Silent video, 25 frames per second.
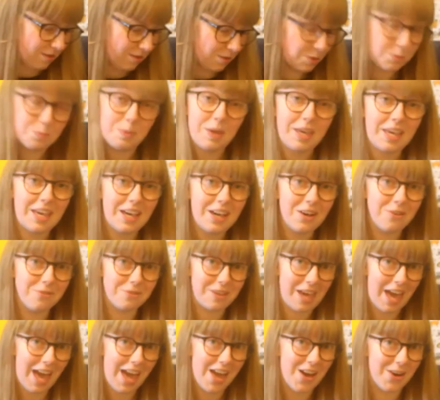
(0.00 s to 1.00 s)
Speaking
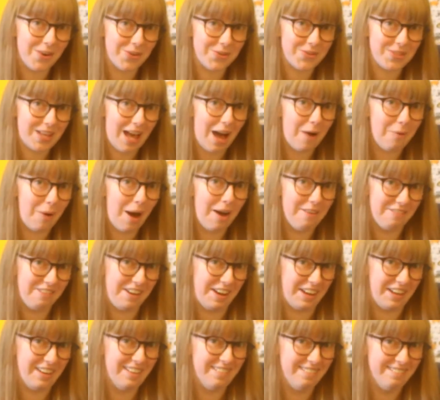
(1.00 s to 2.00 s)
of chaos,
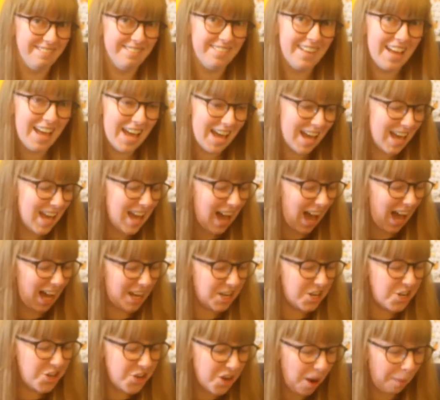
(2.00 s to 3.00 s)
however,
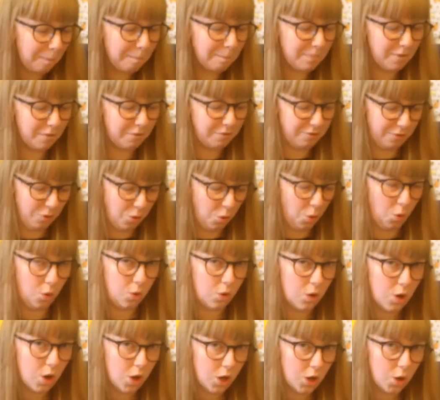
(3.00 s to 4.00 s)
at number
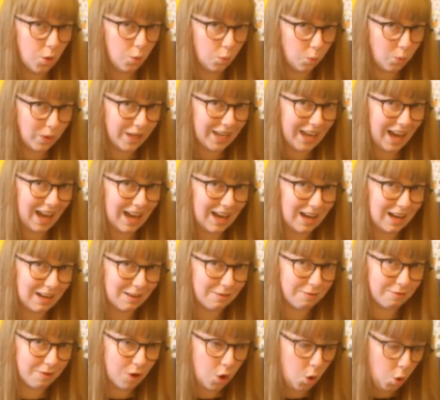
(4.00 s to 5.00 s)
4 we
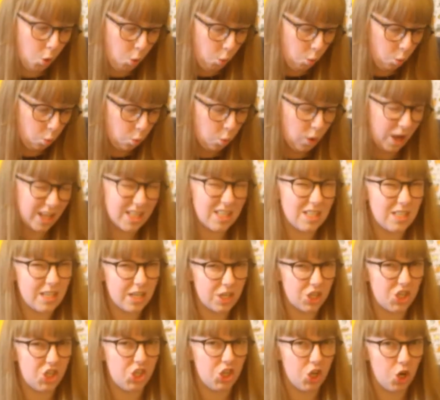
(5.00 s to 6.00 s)
have
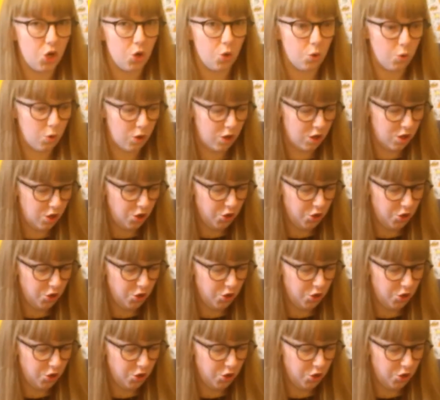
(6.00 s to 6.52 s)
Wednesday's show,